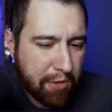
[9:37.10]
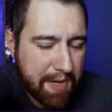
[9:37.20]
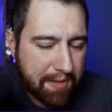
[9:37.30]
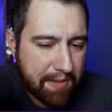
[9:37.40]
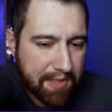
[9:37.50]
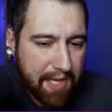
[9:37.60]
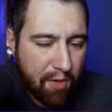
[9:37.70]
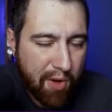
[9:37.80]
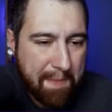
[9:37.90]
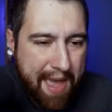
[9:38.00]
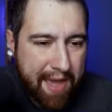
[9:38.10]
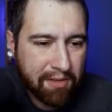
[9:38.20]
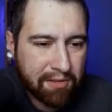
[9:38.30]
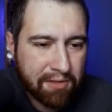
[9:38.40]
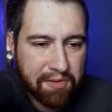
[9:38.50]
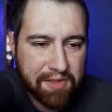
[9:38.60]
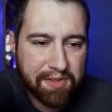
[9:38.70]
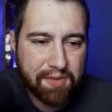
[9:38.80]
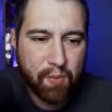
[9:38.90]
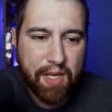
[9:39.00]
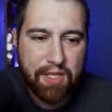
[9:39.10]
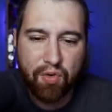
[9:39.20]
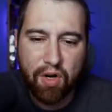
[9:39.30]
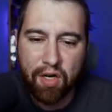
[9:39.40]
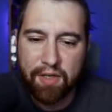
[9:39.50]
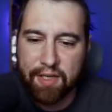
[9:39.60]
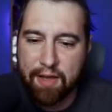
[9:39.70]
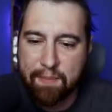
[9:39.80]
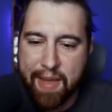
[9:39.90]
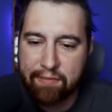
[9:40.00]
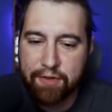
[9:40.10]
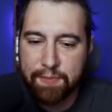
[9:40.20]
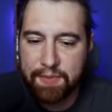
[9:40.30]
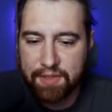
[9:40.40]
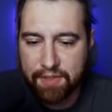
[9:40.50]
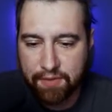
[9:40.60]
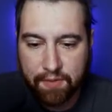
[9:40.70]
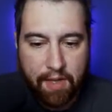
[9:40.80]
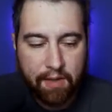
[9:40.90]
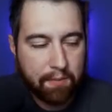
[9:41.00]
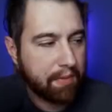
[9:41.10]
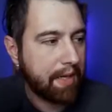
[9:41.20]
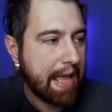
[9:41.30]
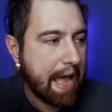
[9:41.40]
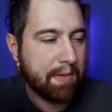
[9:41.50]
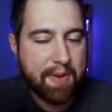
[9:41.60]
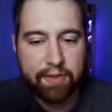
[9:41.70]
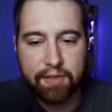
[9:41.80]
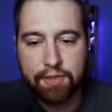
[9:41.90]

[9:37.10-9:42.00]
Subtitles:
but I think that one battle, it was way too hard to come back from. So pretty happy about this